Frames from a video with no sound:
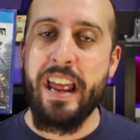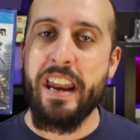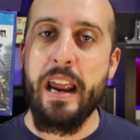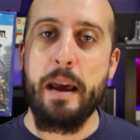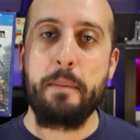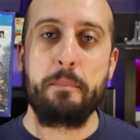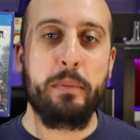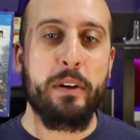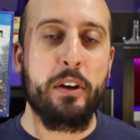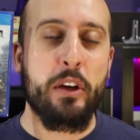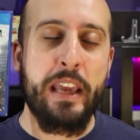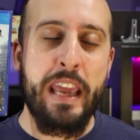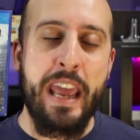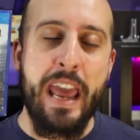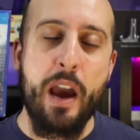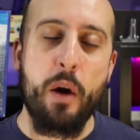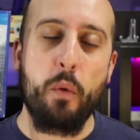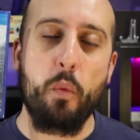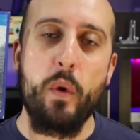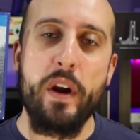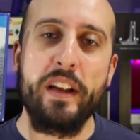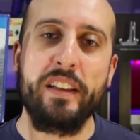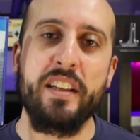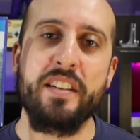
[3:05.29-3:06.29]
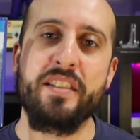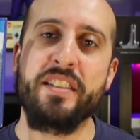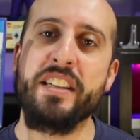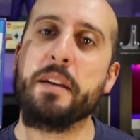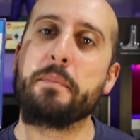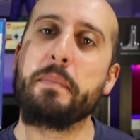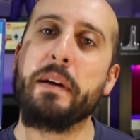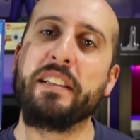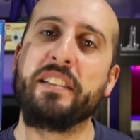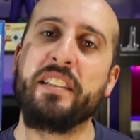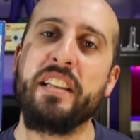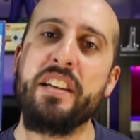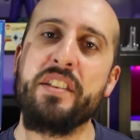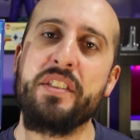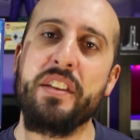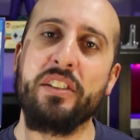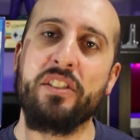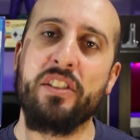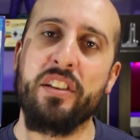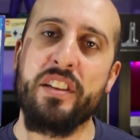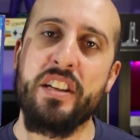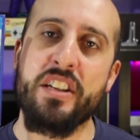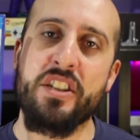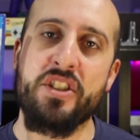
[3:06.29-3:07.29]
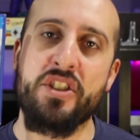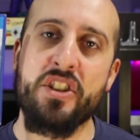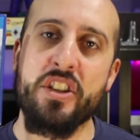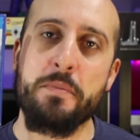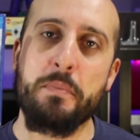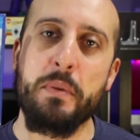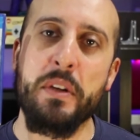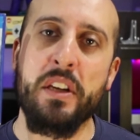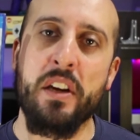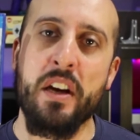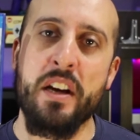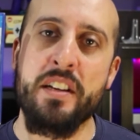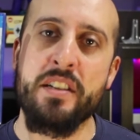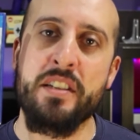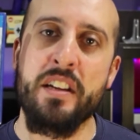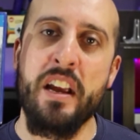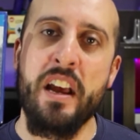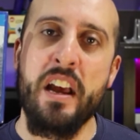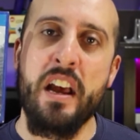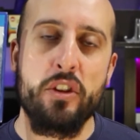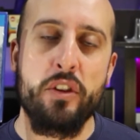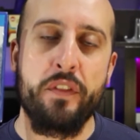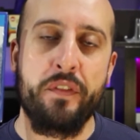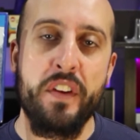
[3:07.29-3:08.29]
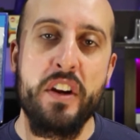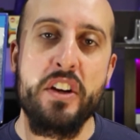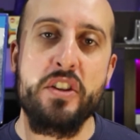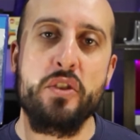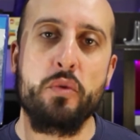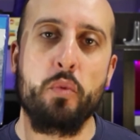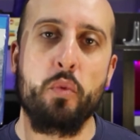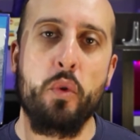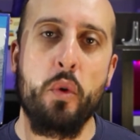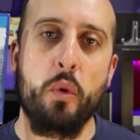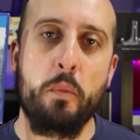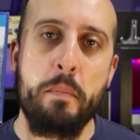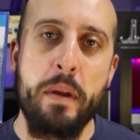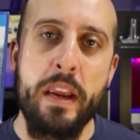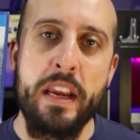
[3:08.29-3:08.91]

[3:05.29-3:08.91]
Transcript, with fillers: And I can't wait to sink my teeth into this, just because you finish with the